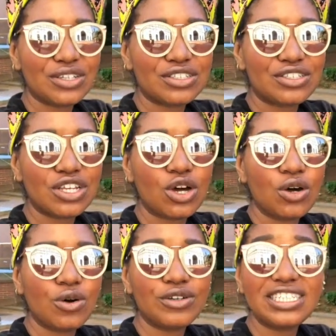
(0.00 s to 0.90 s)

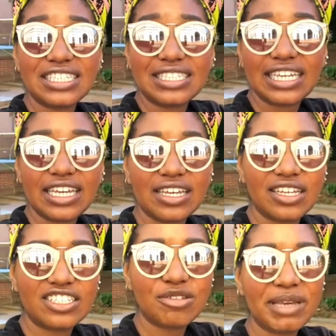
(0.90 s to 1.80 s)
So, Disney.
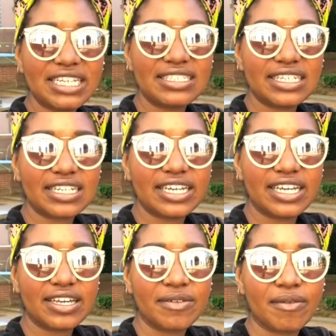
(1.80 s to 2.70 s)
So basically,